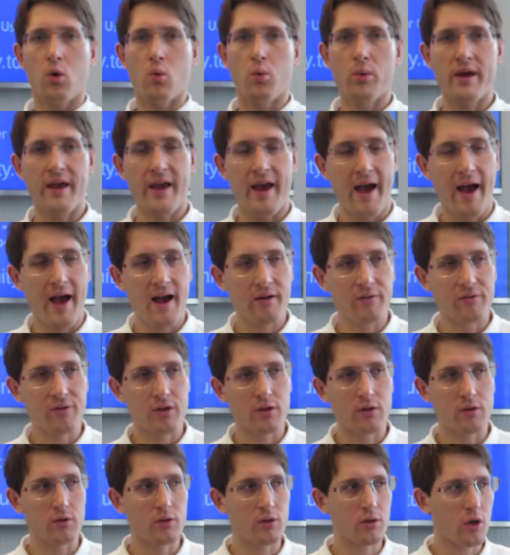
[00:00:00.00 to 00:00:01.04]
We have
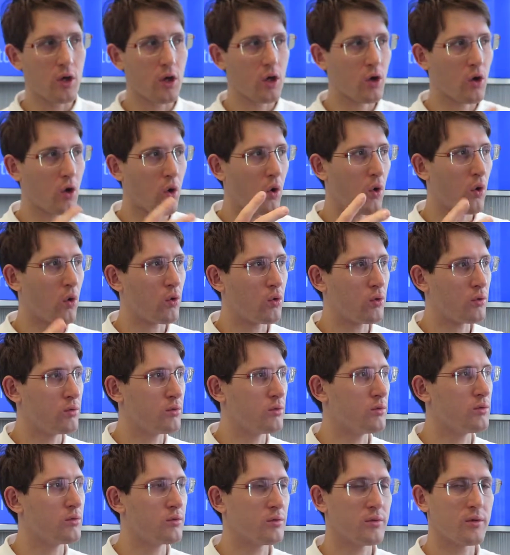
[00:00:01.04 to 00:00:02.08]
a goal
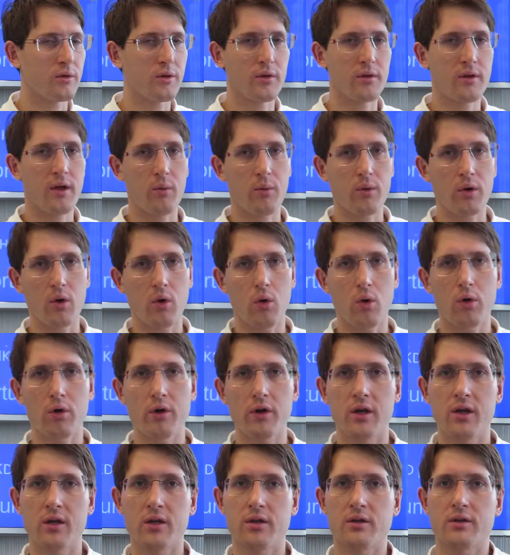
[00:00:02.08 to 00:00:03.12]
that we
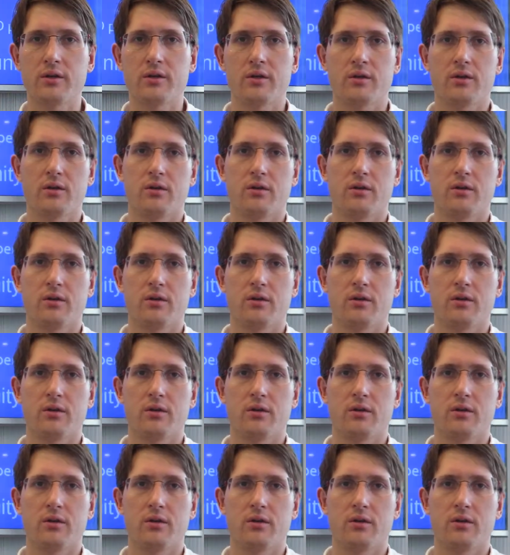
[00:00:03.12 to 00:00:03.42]
orient